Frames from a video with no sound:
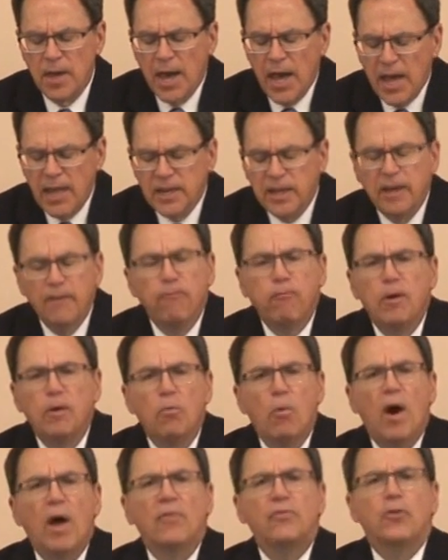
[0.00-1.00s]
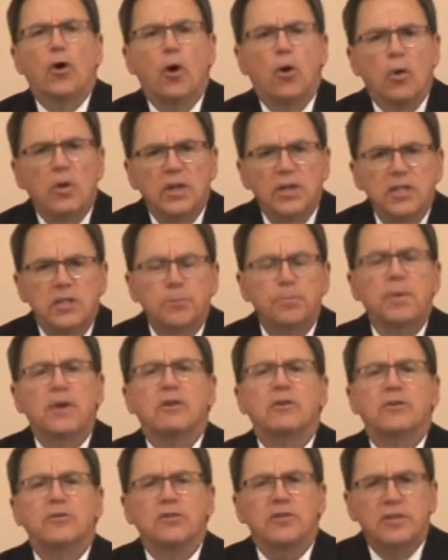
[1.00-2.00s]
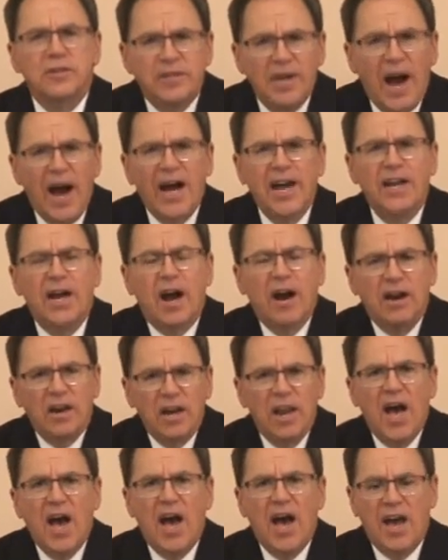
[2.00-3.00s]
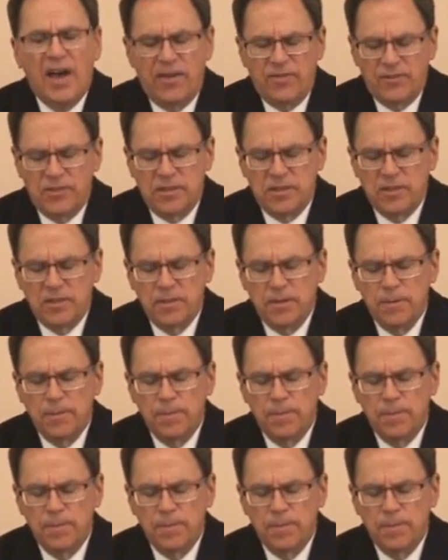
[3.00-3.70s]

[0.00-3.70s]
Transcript: And if we want the Holy Spirit to guide our lives,